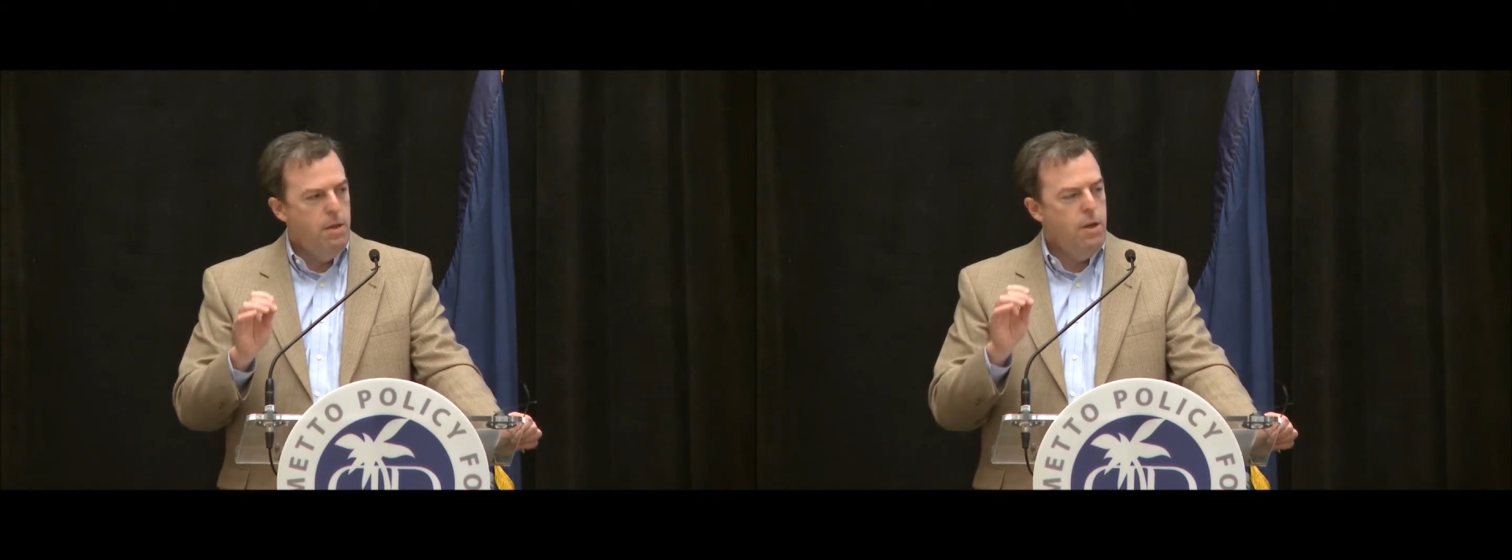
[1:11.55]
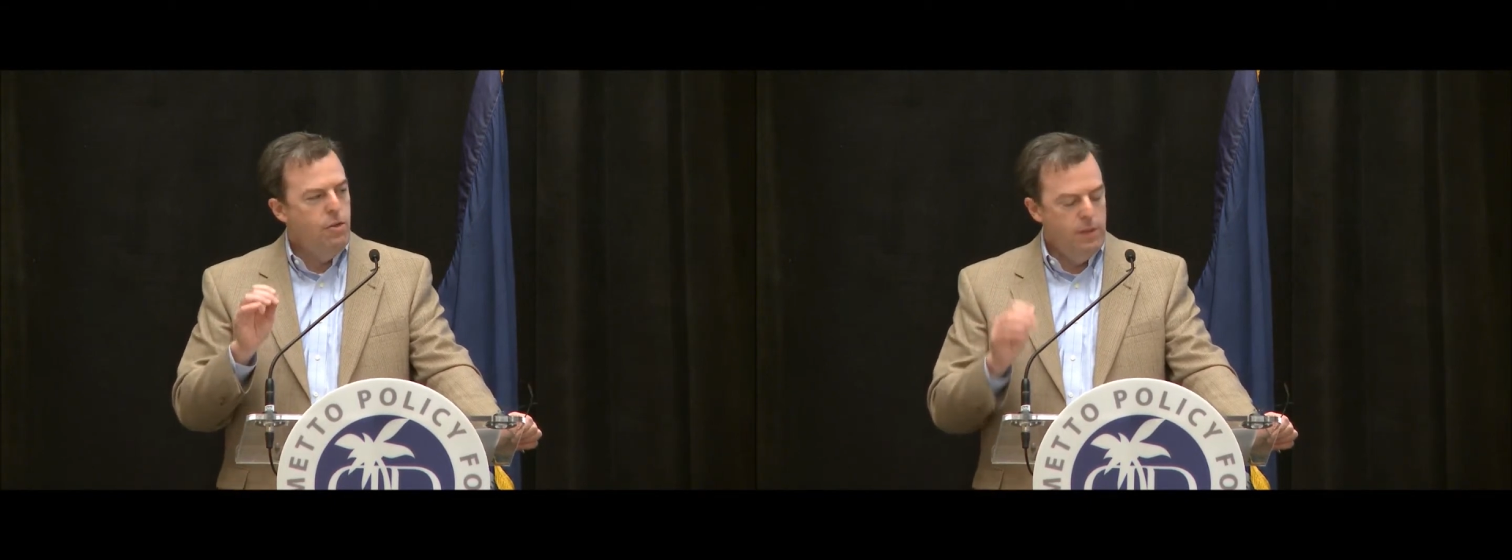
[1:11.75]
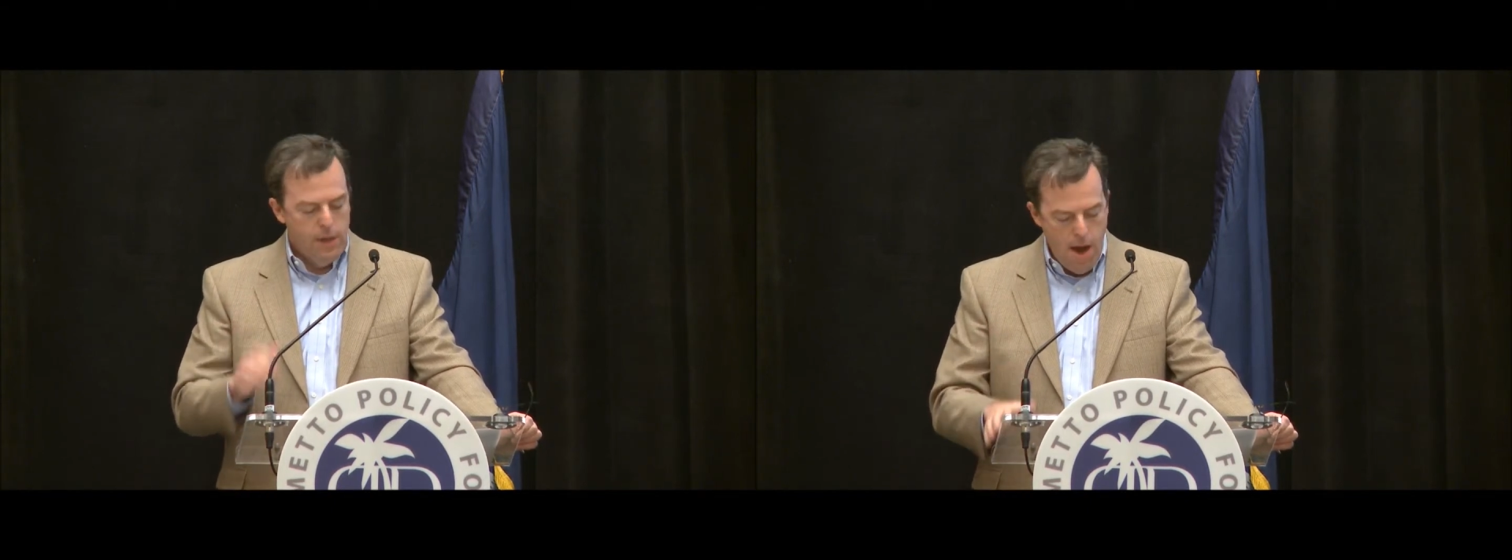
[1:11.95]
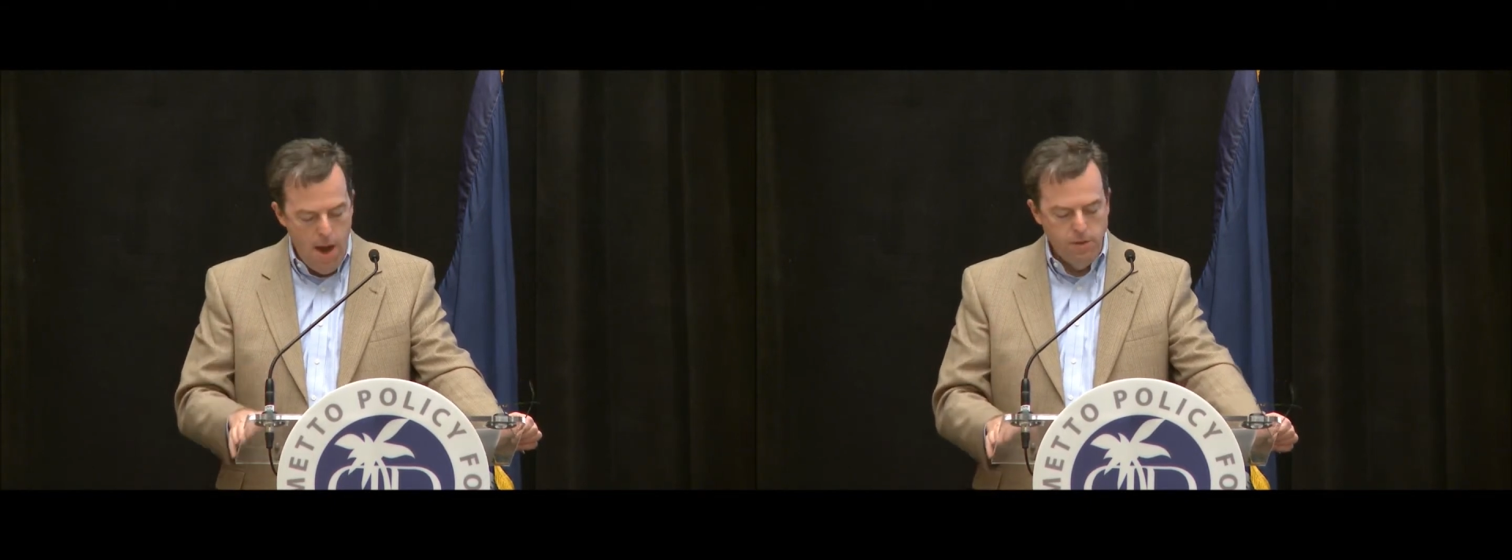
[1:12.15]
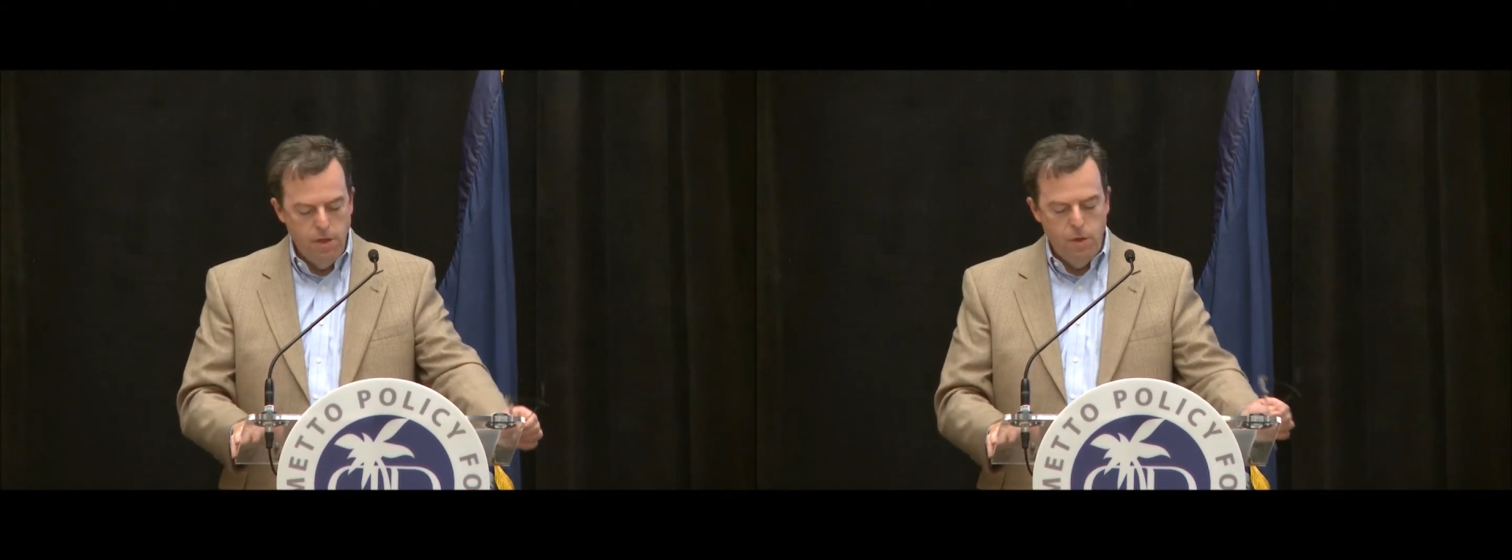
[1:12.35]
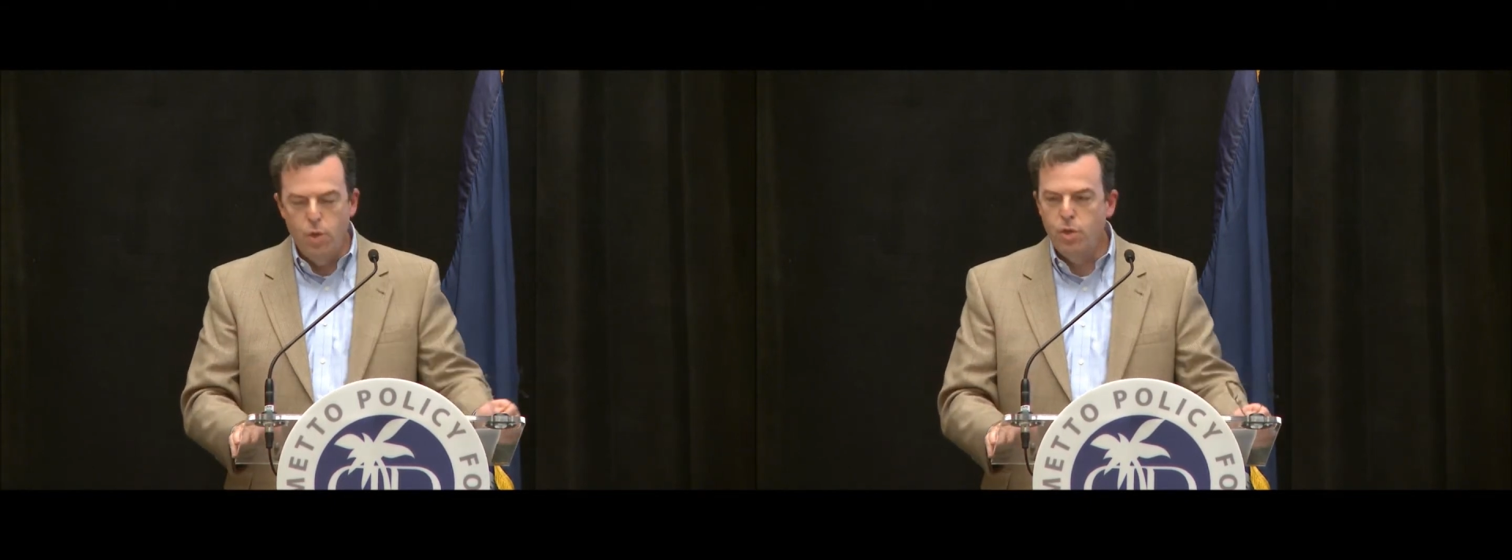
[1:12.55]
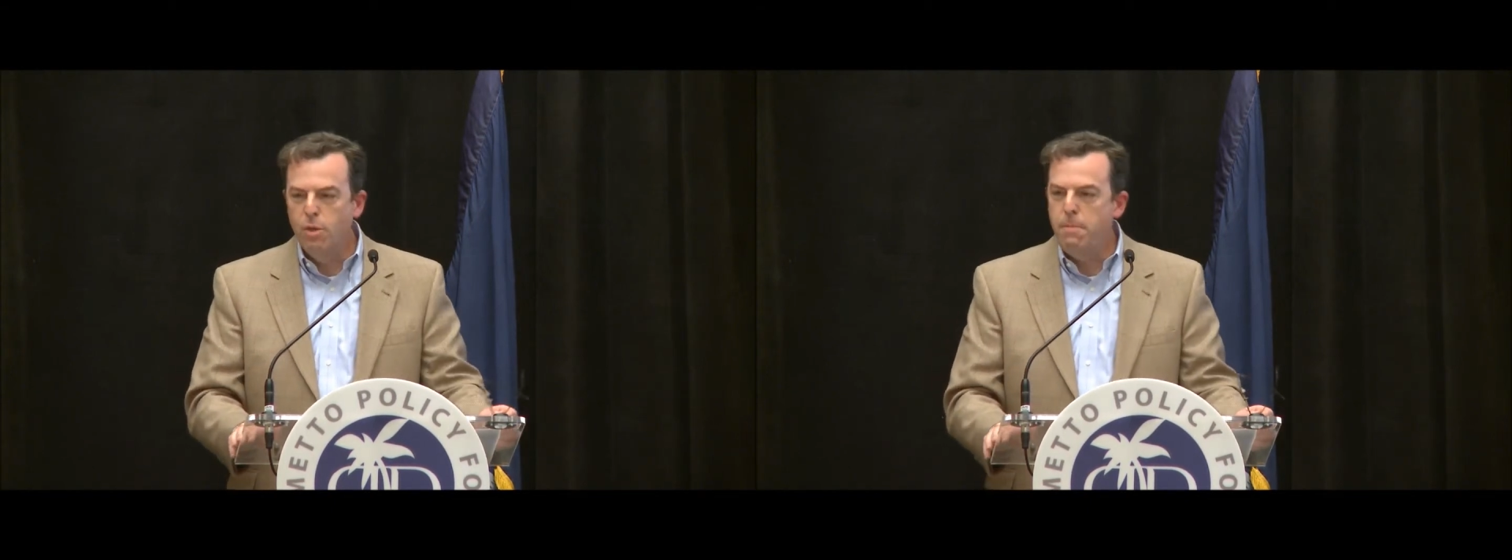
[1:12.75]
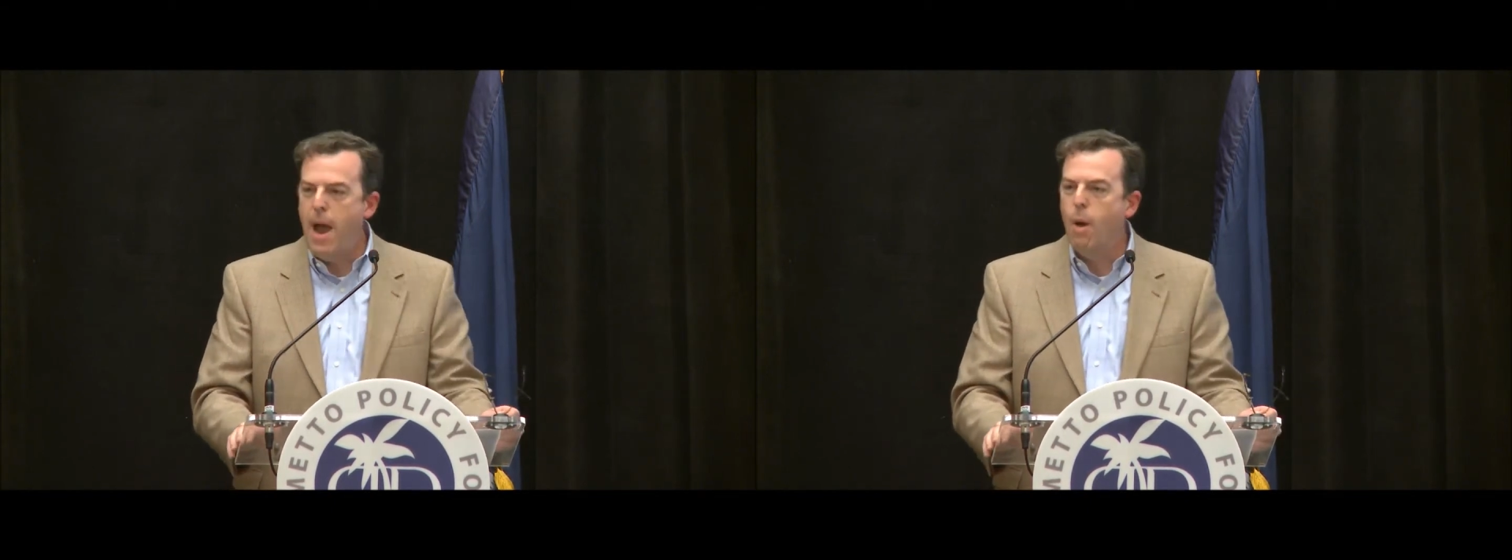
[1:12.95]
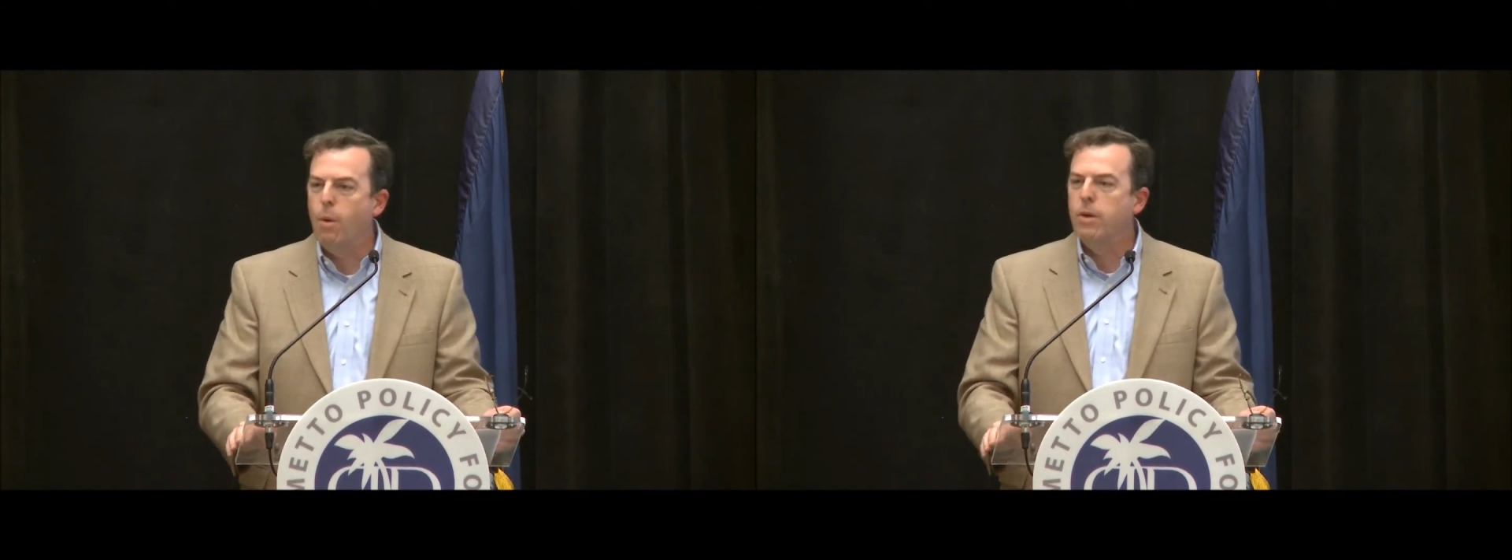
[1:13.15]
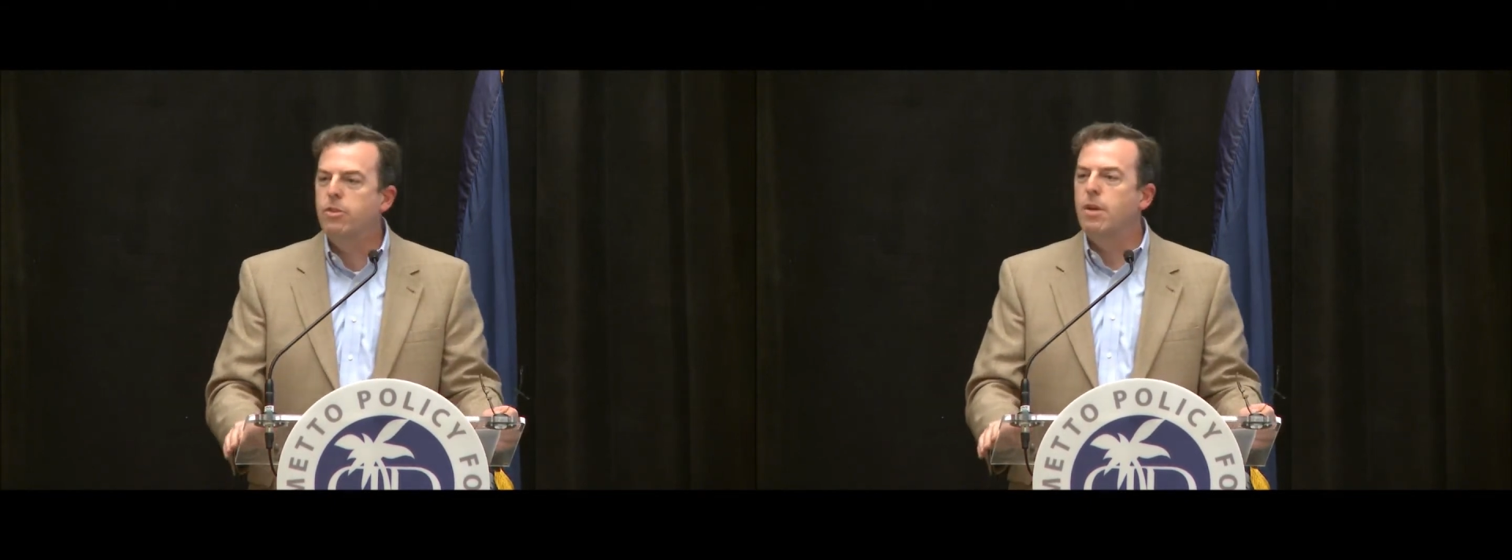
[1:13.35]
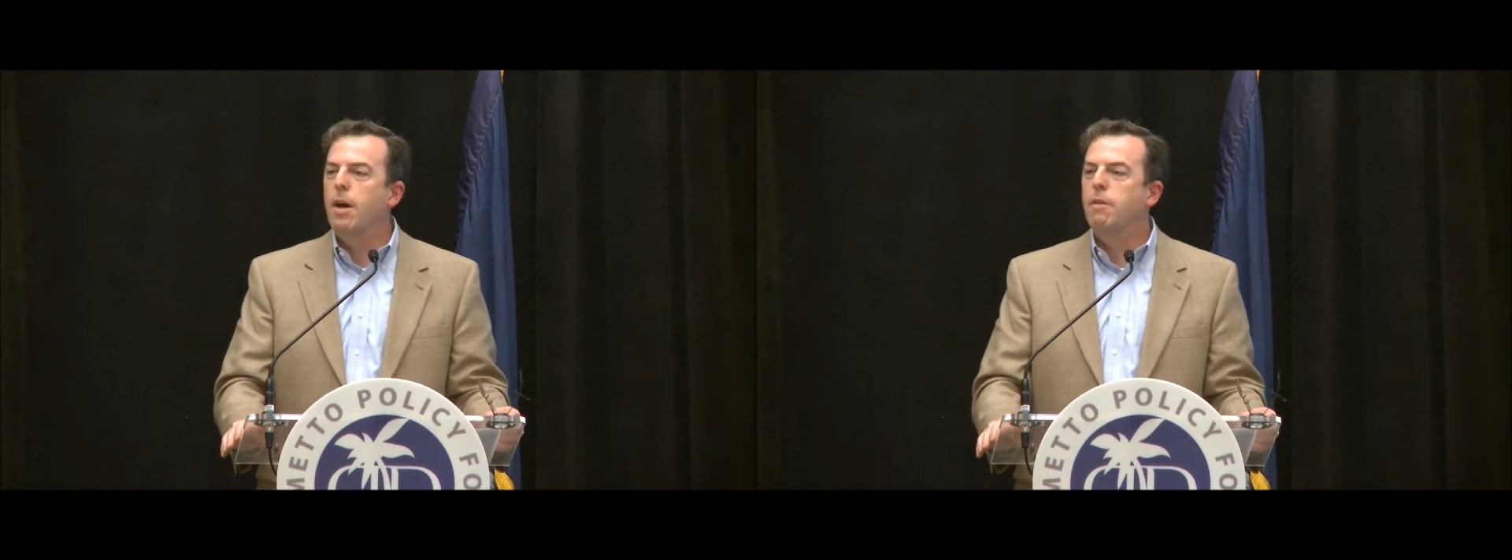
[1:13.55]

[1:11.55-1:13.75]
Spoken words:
using the constitutional powers